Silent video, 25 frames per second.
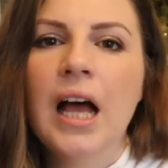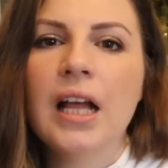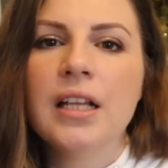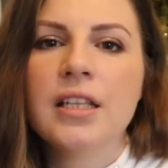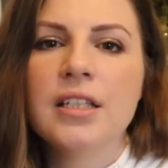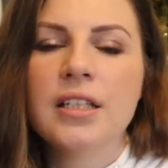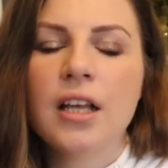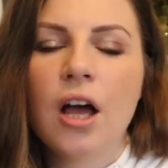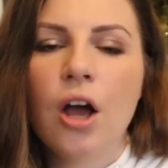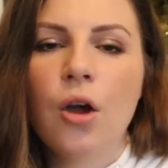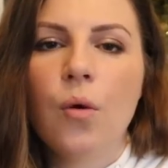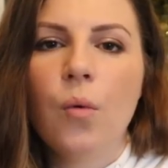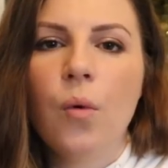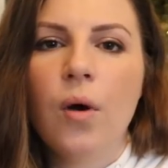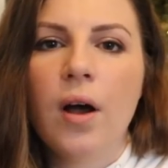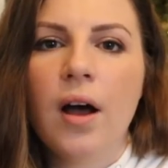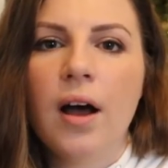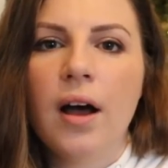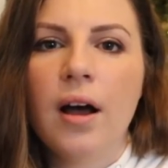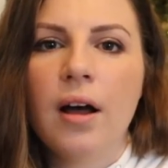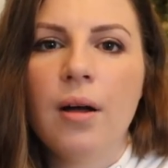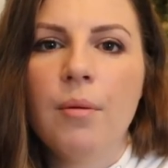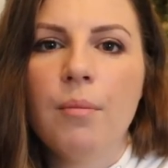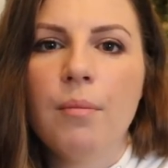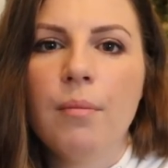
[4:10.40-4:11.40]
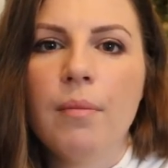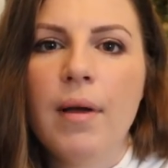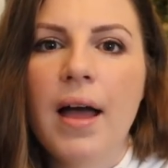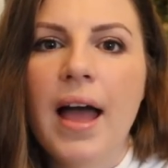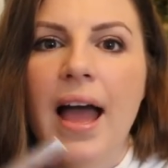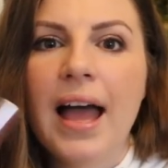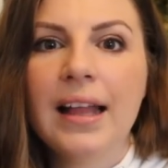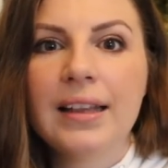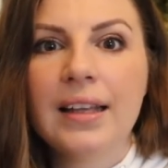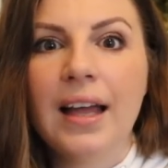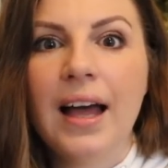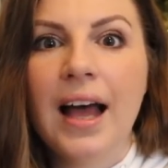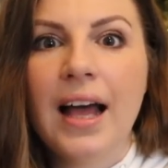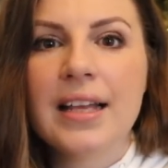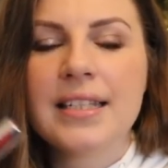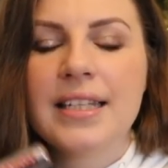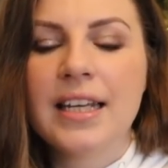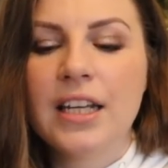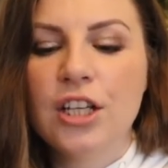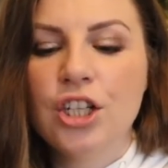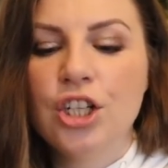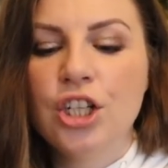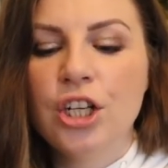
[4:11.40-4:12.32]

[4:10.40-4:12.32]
And so Ella has it and